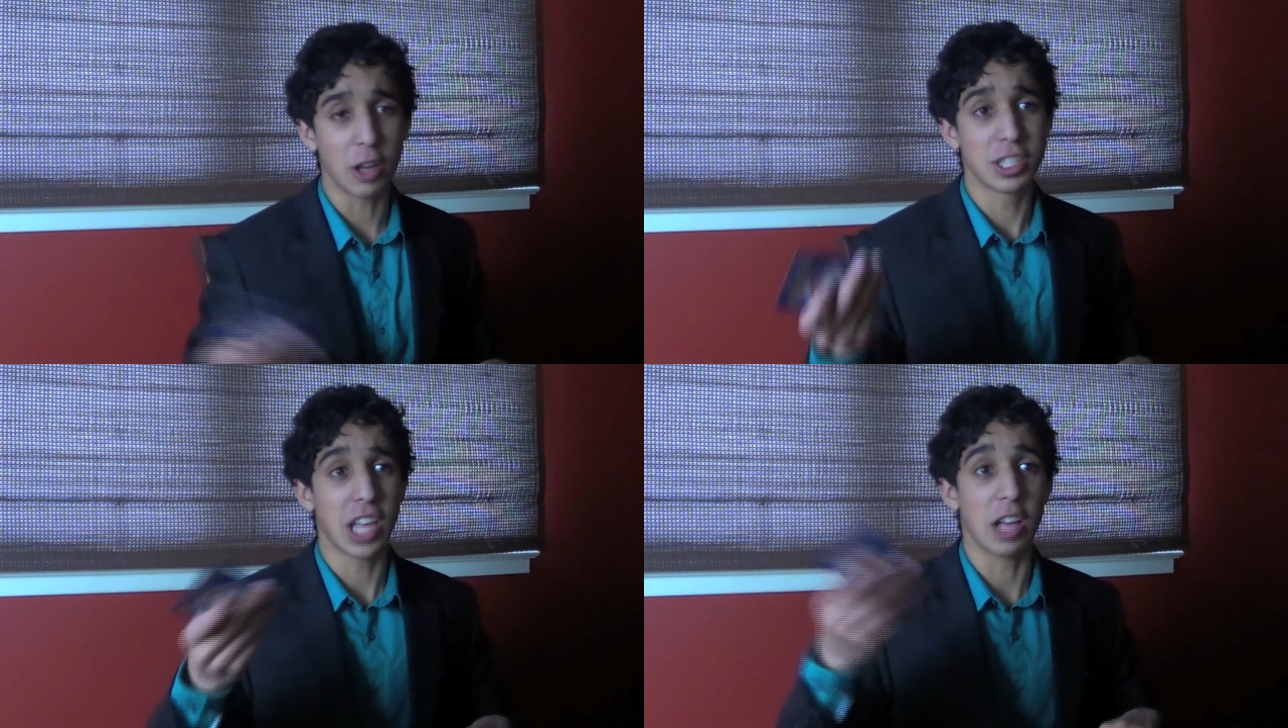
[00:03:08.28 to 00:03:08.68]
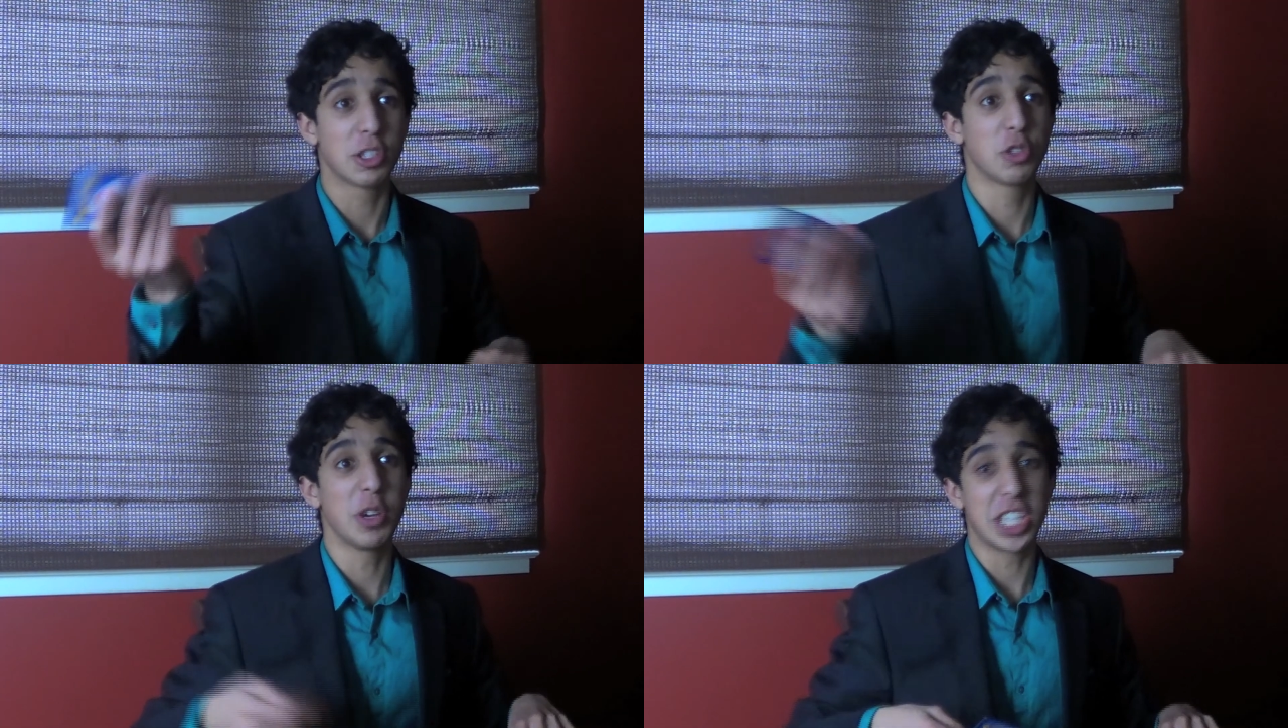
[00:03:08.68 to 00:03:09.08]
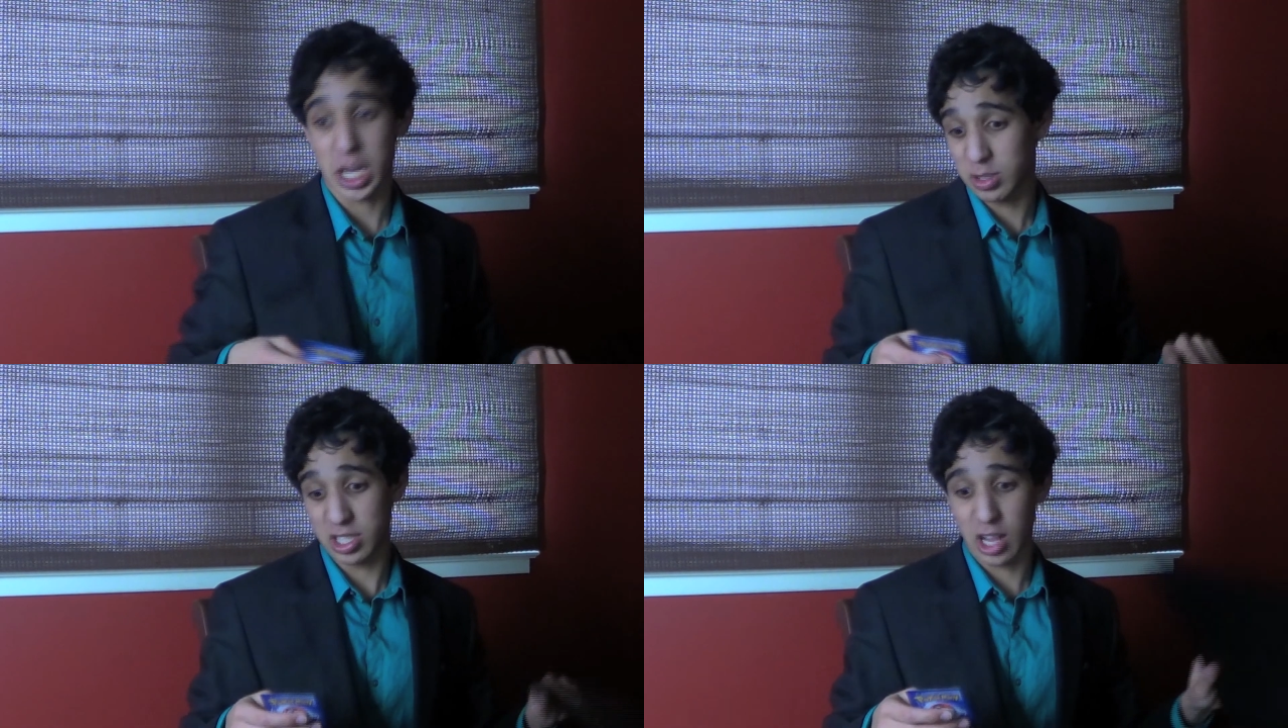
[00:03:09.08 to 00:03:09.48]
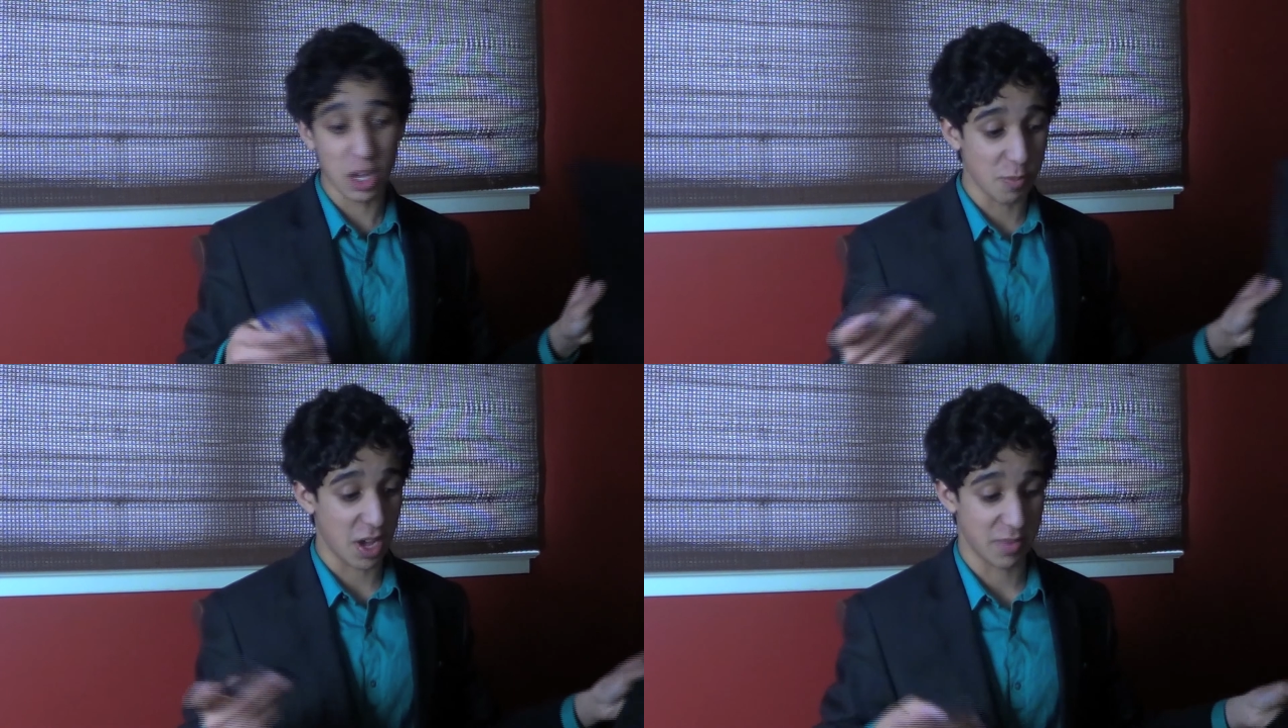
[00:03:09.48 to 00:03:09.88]
I'll switch out
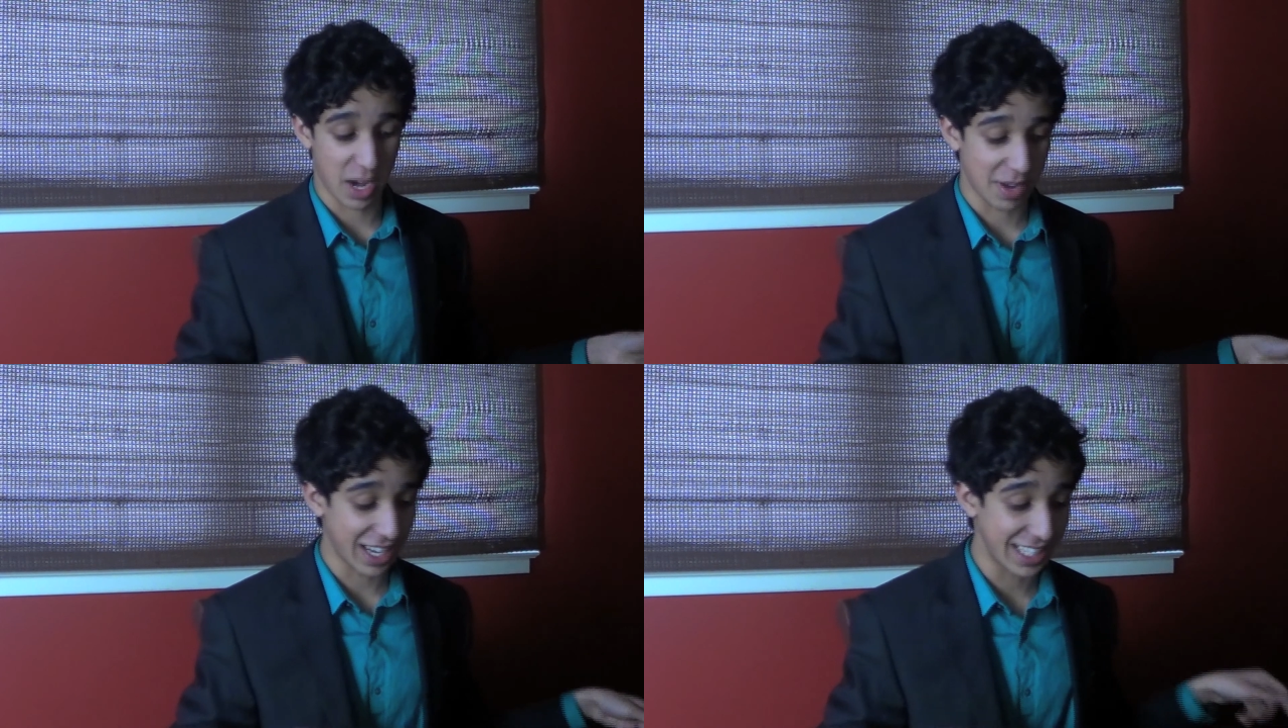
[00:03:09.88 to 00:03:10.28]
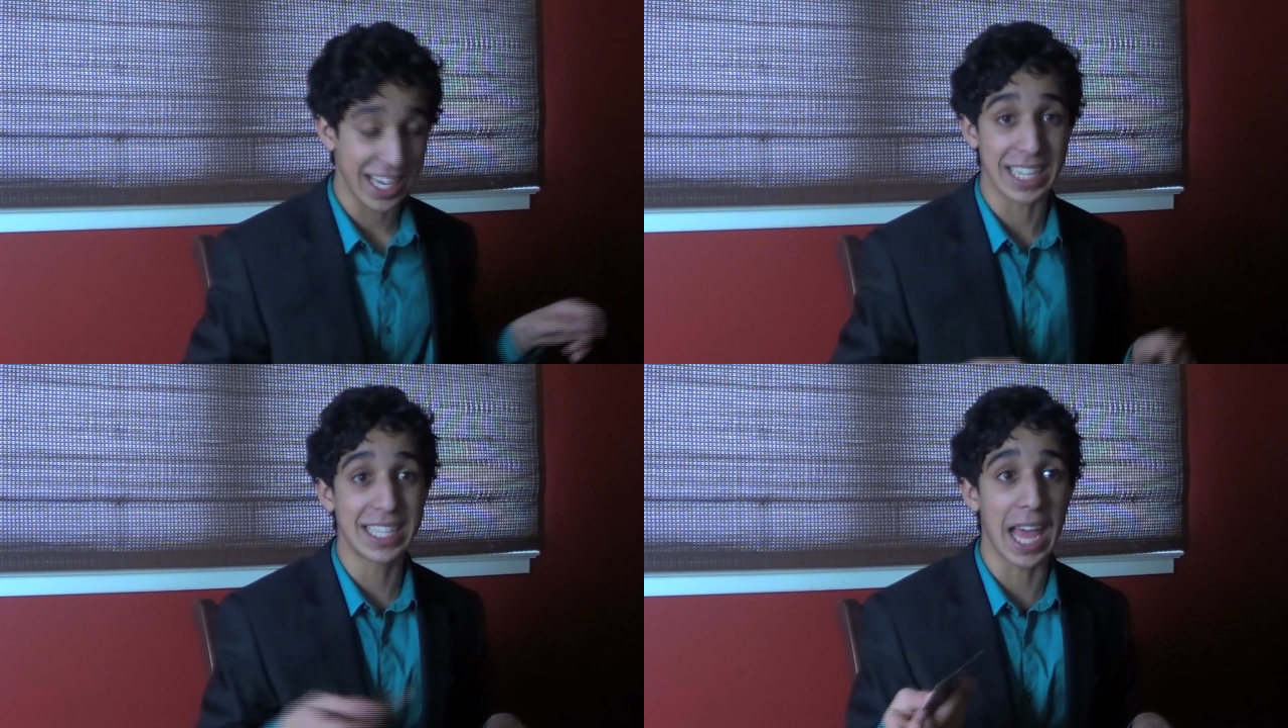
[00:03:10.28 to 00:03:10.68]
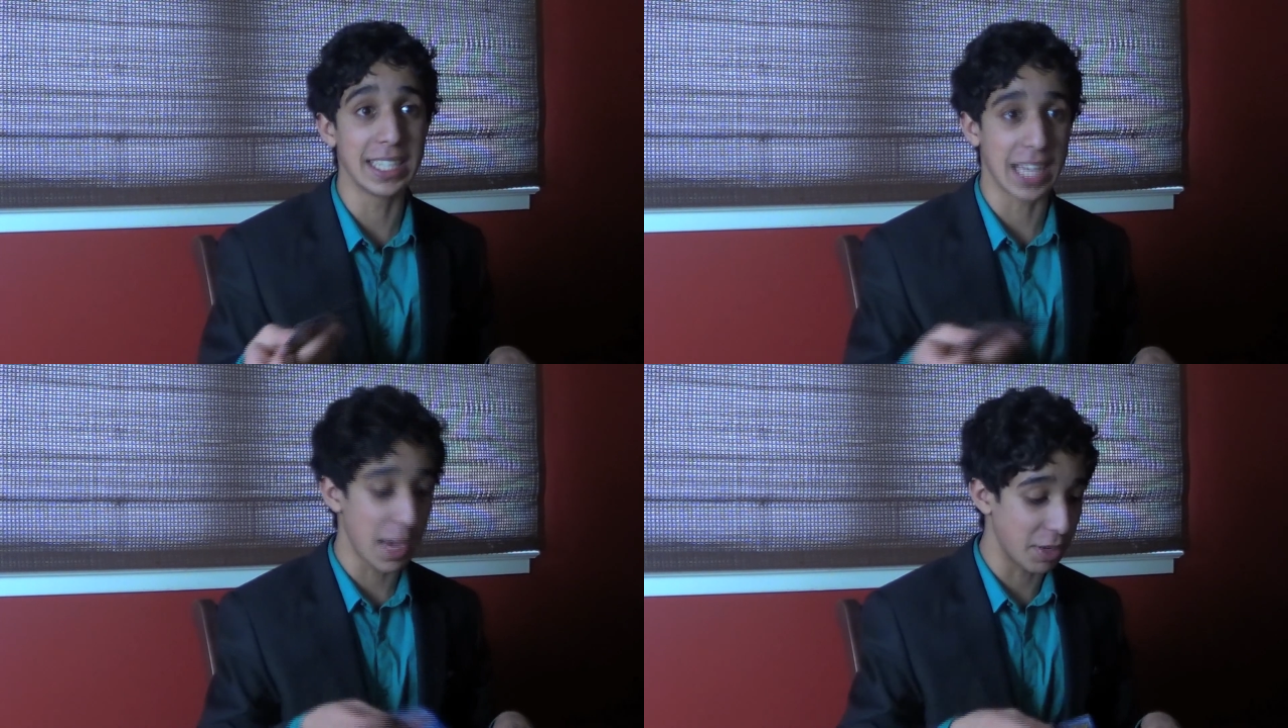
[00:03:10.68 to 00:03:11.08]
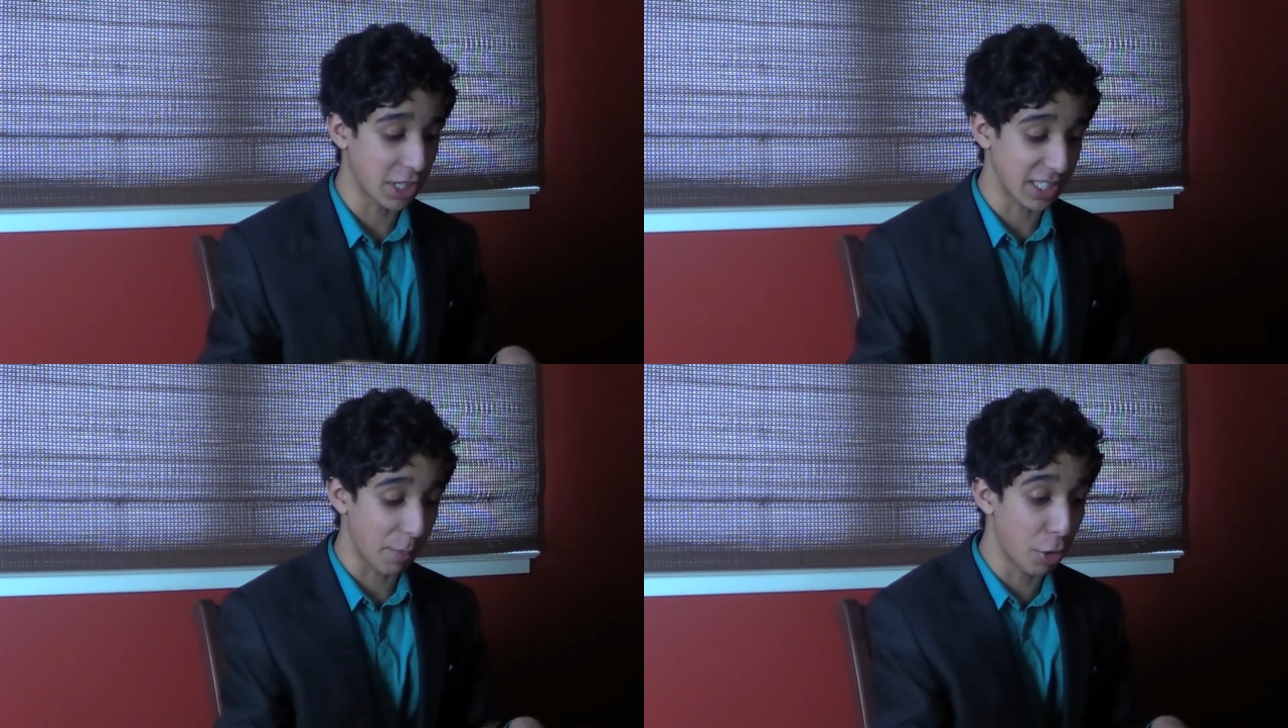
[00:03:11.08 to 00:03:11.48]
Slugma, but I'm not gonna take 10 damage
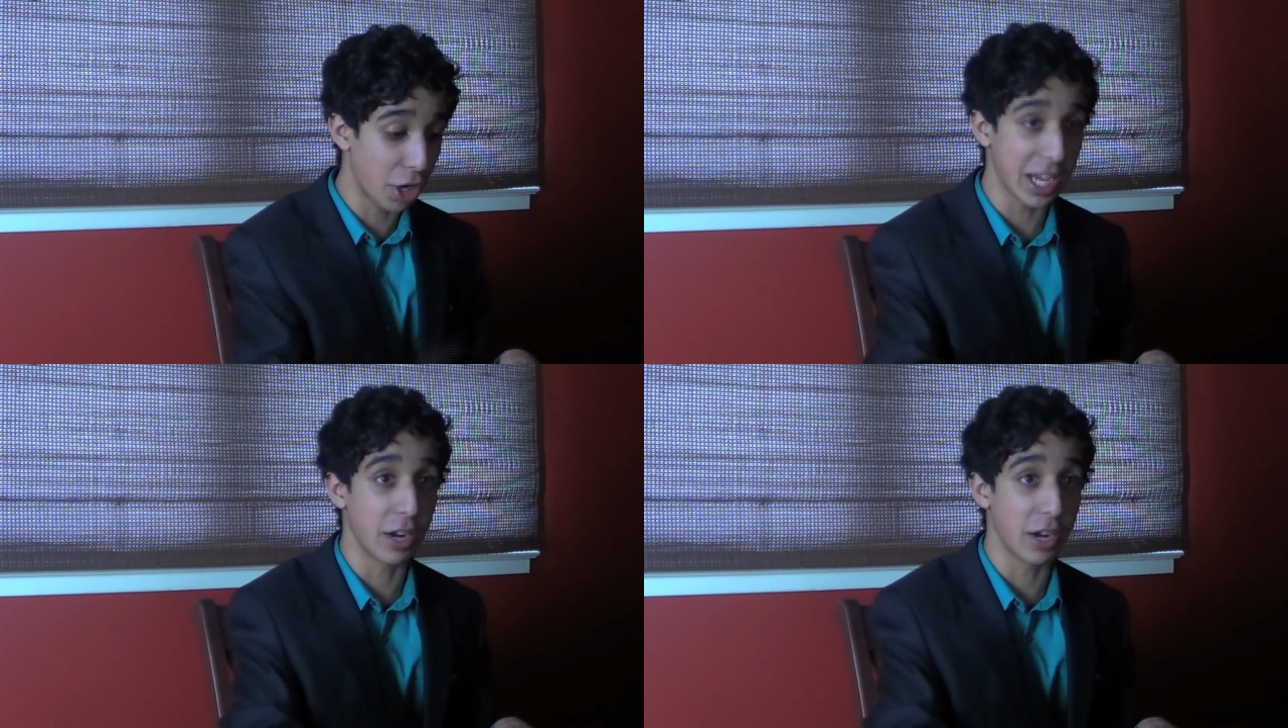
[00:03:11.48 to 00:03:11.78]
because I'm putting